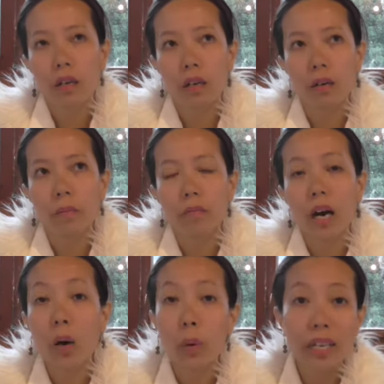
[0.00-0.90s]

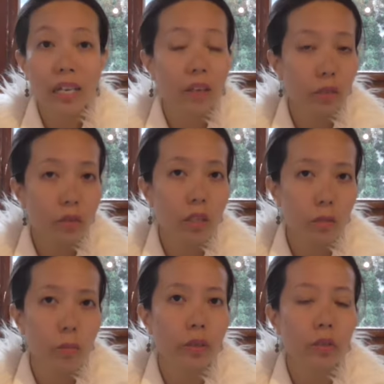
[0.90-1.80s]
Hawaii levels
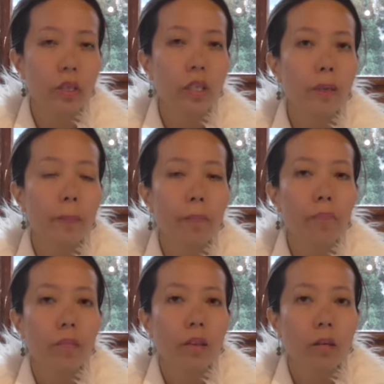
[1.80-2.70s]
especially.
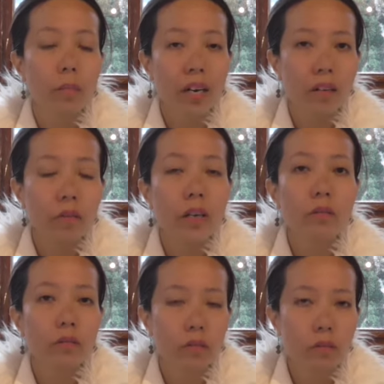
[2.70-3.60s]
My
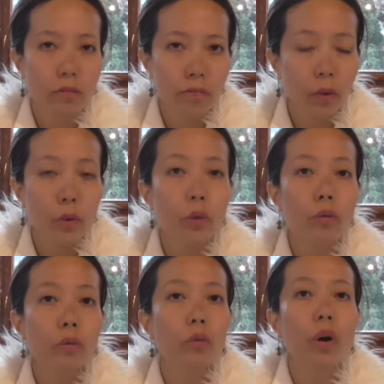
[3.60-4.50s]
advice for
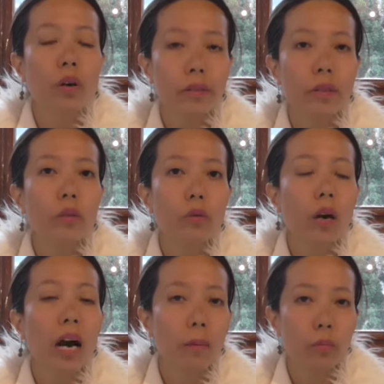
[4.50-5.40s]
you to continue
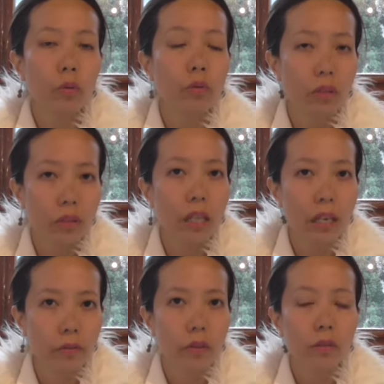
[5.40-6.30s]
up to this
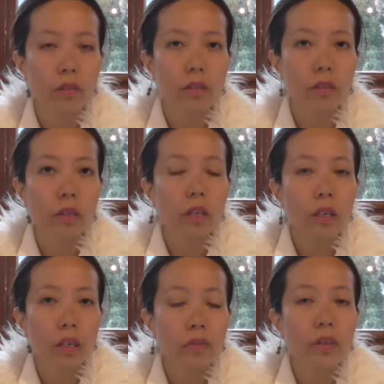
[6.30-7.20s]
level.
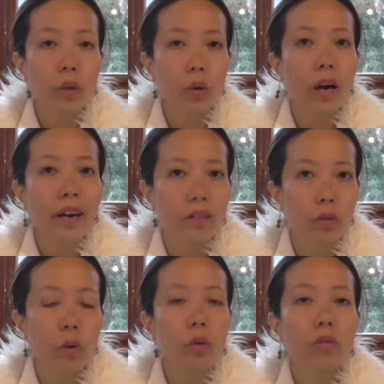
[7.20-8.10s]
Even though I
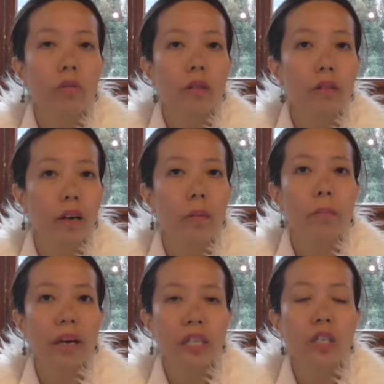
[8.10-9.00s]
know there are
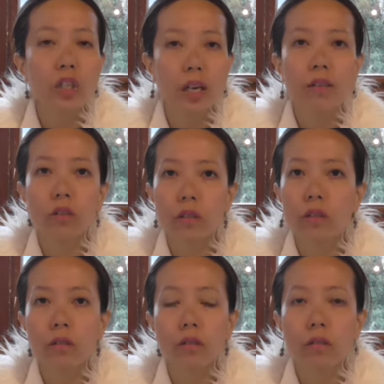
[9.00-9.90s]
many
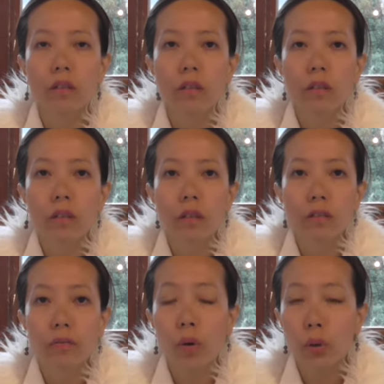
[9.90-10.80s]
challenges
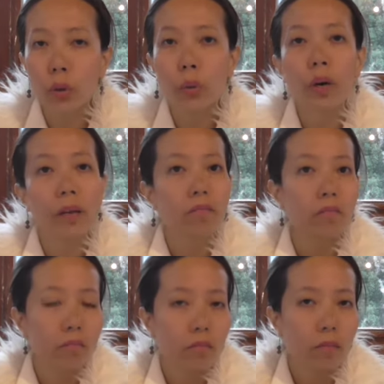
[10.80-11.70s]
for you and